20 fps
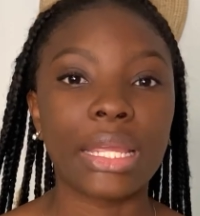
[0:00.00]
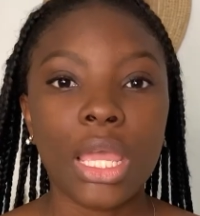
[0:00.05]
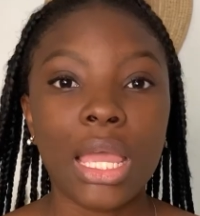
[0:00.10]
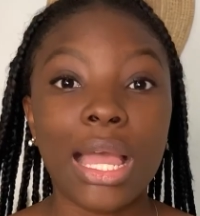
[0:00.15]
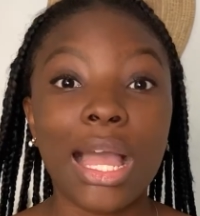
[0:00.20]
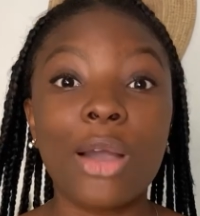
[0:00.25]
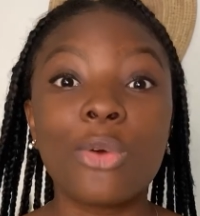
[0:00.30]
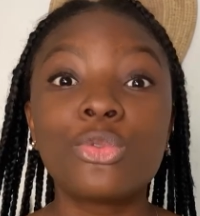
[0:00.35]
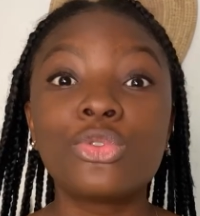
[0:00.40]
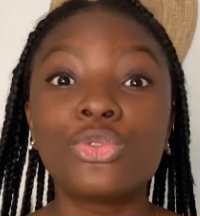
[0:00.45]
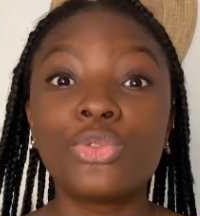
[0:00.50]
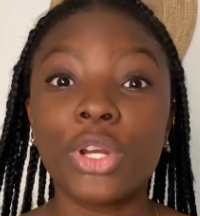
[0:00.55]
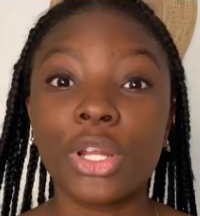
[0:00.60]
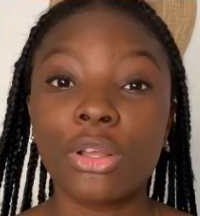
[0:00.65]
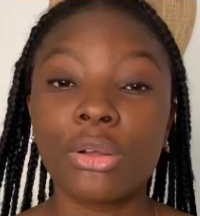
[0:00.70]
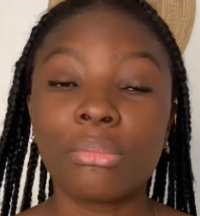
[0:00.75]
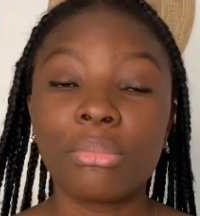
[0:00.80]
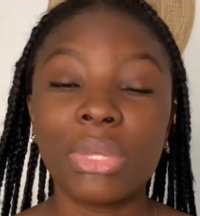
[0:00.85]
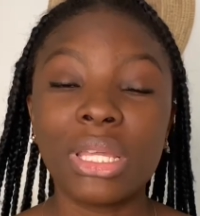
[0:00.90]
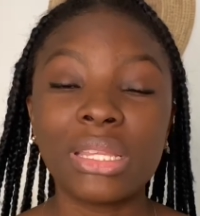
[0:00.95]
I would
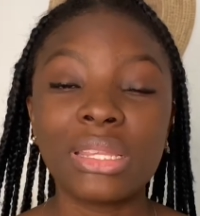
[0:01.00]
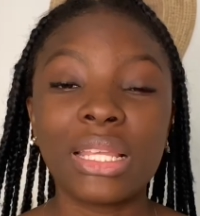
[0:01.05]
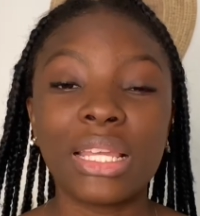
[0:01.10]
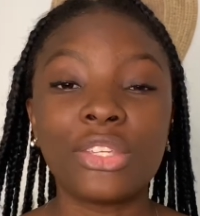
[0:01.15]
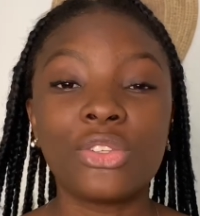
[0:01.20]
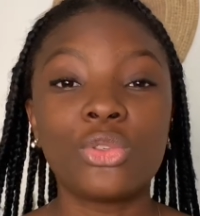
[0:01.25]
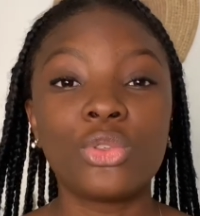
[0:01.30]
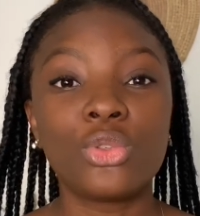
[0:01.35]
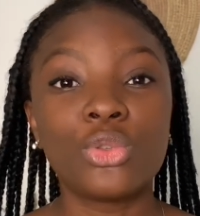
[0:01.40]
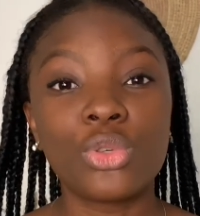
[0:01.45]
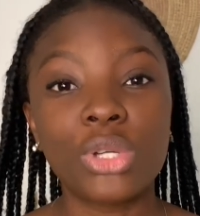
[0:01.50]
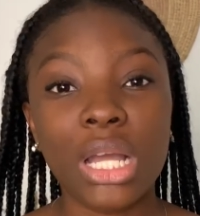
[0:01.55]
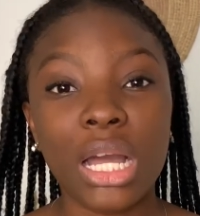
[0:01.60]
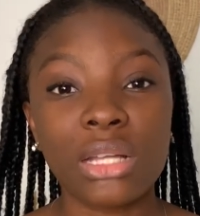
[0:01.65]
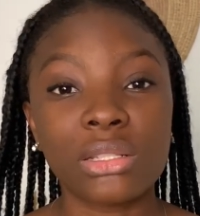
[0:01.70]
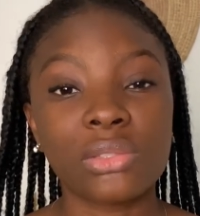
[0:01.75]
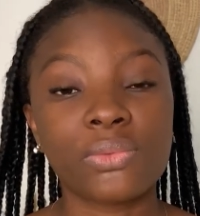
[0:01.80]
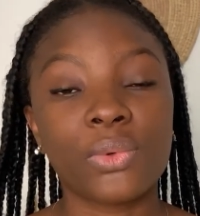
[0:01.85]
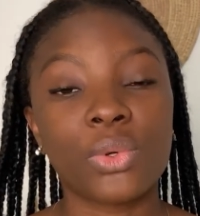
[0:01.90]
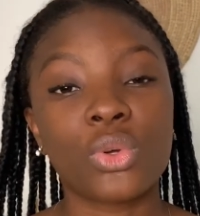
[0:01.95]
recommend that you look out
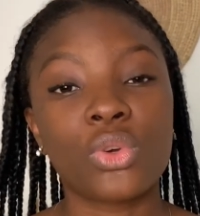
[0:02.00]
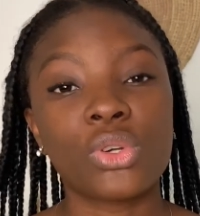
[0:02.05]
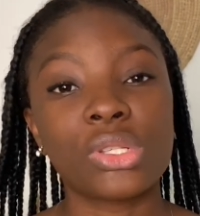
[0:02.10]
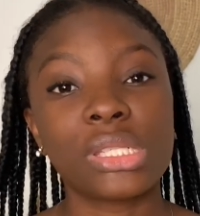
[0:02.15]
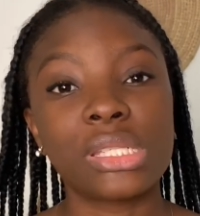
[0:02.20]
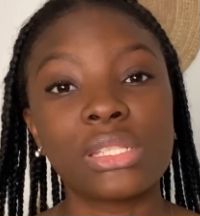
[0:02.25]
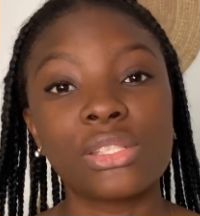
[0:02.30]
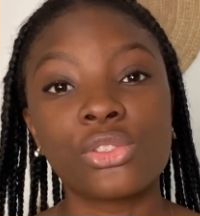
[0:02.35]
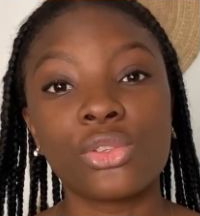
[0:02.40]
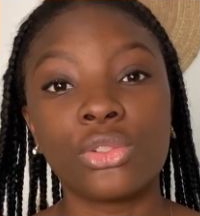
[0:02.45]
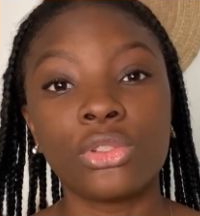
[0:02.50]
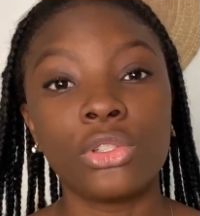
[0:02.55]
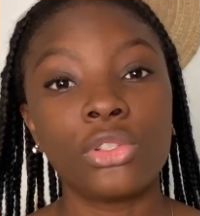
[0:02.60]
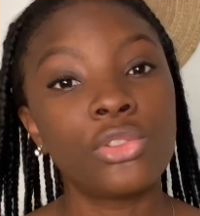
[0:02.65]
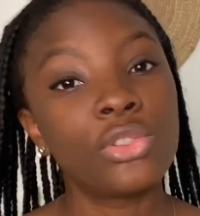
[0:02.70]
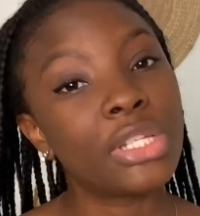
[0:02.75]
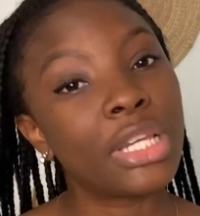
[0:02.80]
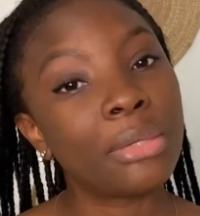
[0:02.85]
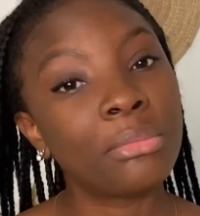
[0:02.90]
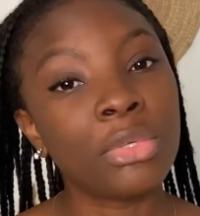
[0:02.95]
for courses on
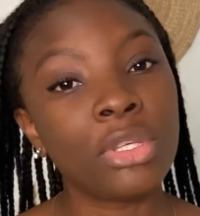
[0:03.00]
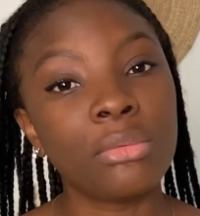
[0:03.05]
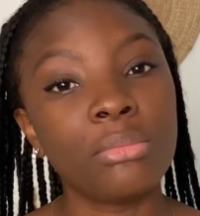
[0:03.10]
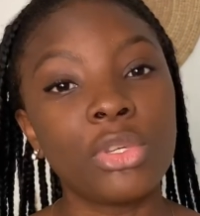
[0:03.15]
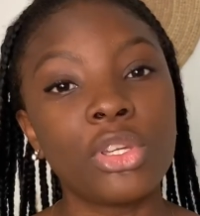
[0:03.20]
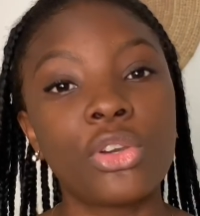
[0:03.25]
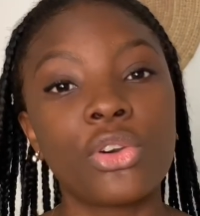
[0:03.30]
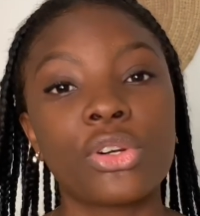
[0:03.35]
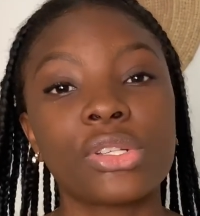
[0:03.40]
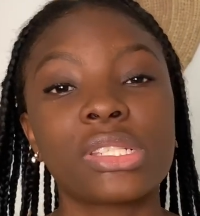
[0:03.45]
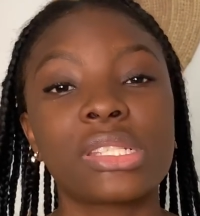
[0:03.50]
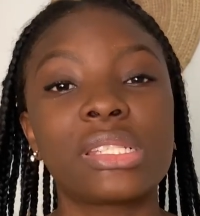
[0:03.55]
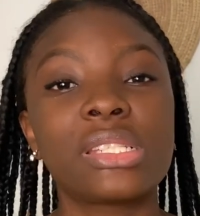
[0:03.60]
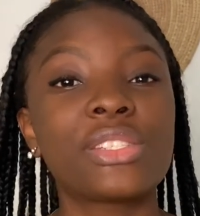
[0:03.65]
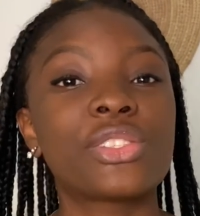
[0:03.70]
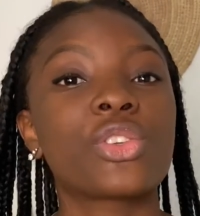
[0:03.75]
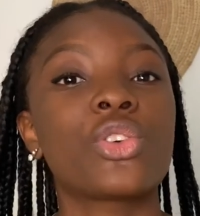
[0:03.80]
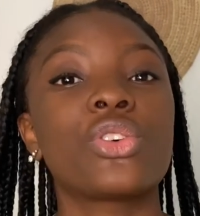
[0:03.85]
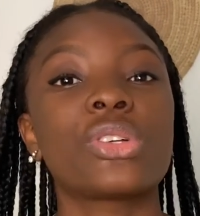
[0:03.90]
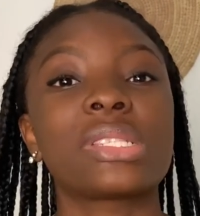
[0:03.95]
Udemy because these
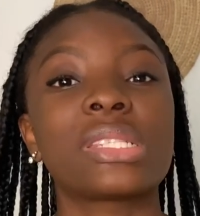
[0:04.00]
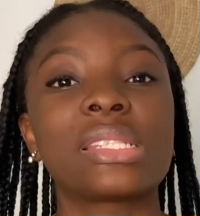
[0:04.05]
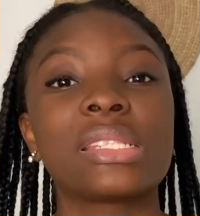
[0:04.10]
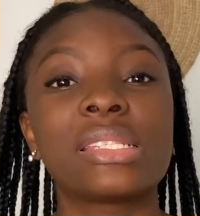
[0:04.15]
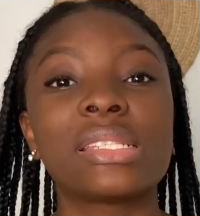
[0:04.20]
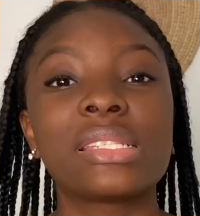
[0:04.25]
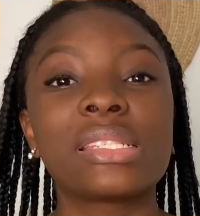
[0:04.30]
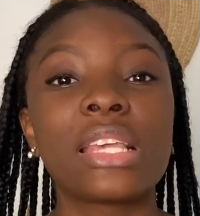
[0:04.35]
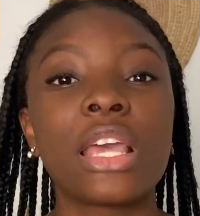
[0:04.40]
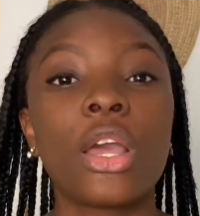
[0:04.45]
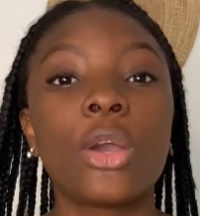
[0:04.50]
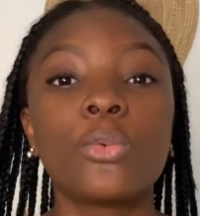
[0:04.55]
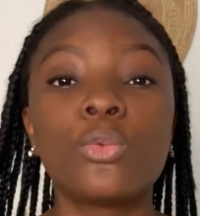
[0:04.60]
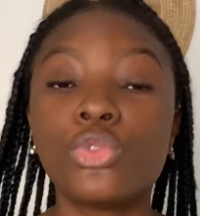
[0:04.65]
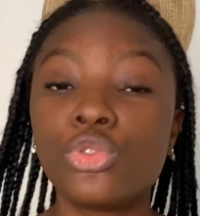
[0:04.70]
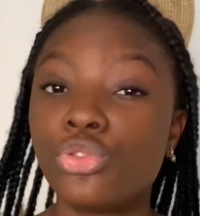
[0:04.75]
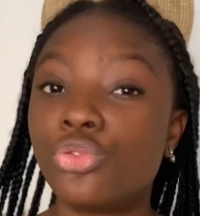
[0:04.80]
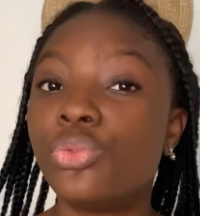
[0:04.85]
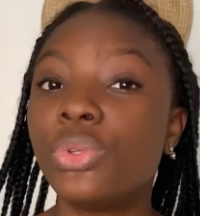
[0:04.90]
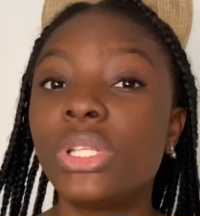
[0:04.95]
courses would
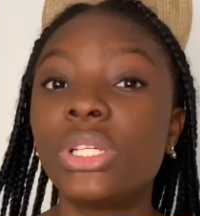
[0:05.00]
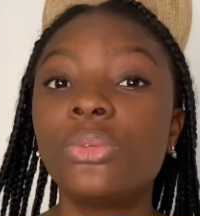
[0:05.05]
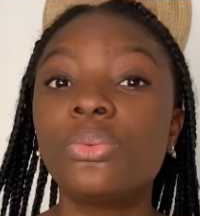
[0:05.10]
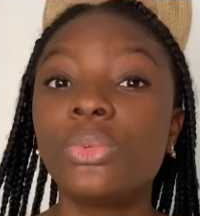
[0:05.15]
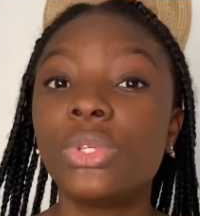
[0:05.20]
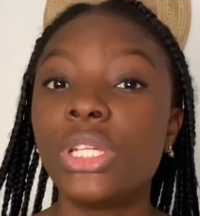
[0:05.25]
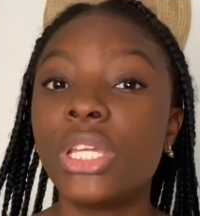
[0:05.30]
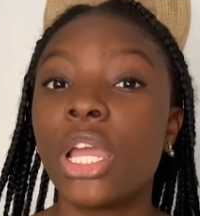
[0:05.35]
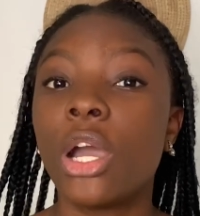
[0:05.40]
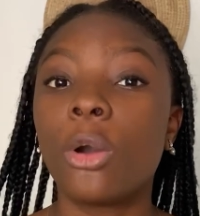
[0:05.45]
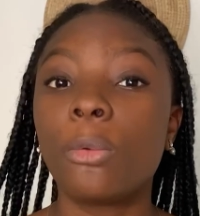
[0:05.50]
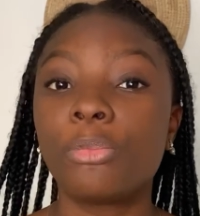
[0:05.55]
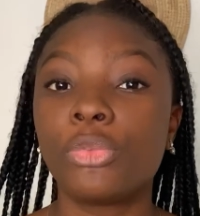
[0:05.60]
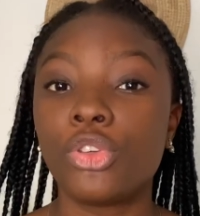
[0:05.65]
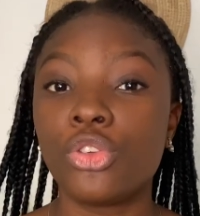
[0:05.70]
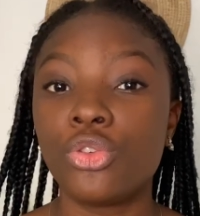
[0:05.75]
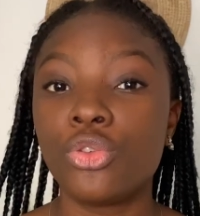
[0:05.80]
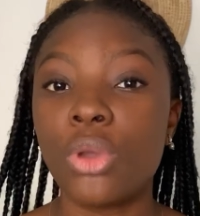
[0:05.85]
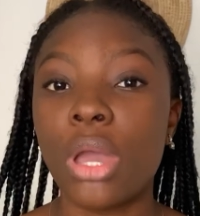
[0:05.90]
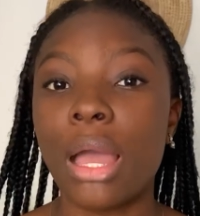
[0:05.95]
really, really help
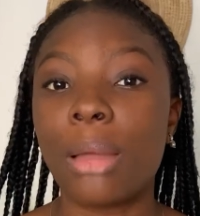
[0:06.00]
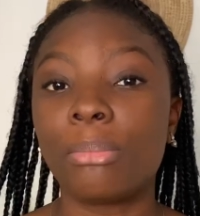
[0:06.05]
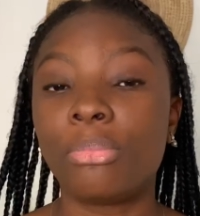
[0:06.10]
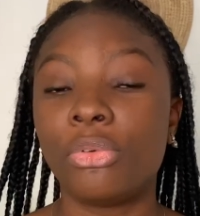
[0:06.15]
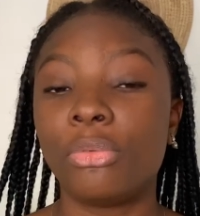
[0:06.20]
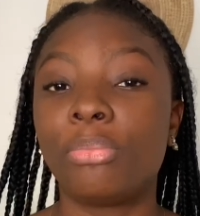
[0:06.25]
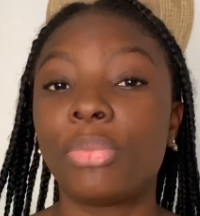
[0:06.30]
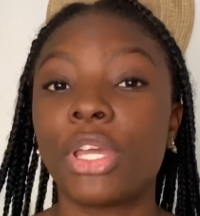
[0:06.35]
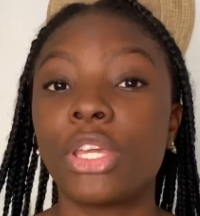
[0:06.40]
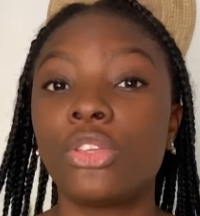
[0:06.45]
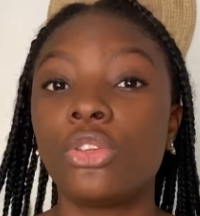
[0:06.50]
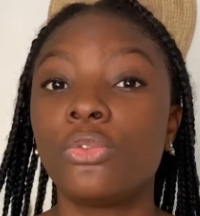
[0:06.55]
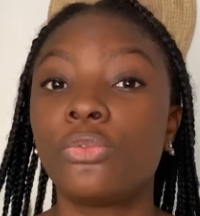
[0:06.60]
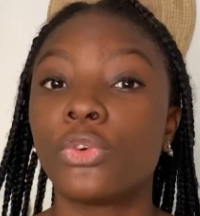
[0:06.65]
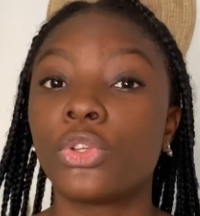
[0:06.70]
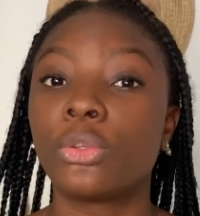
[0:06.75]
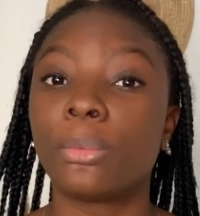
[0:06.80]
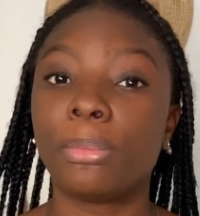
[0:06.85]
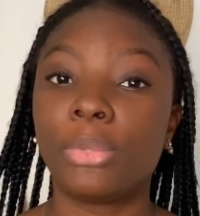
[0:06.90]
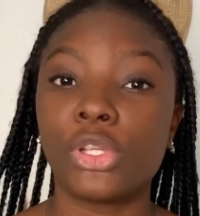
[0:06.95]
you and prepare you for the
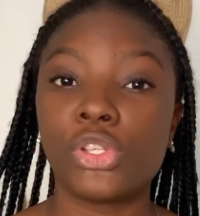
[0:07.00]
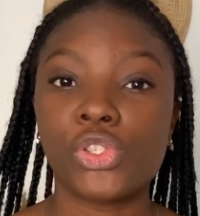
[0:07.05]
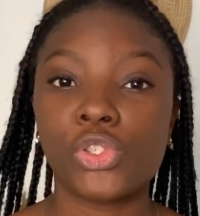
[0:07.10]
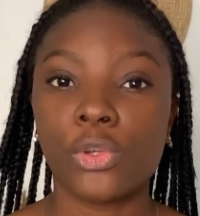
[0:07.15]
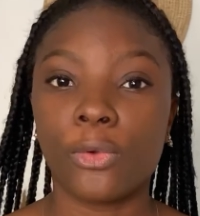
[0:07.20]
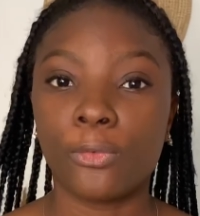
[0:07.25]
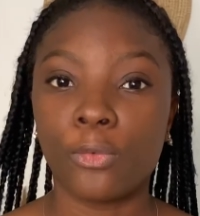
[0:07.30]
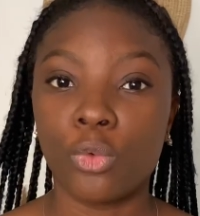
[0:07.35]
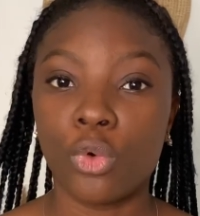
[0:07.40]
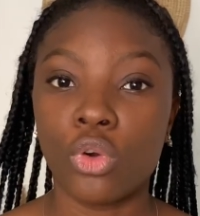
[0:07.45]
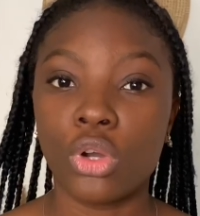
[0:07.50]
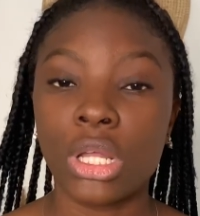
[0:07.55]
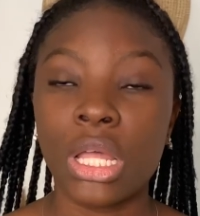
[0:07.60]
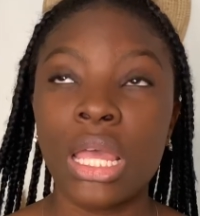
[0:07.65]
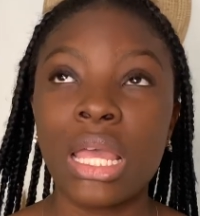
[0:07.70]
place of work.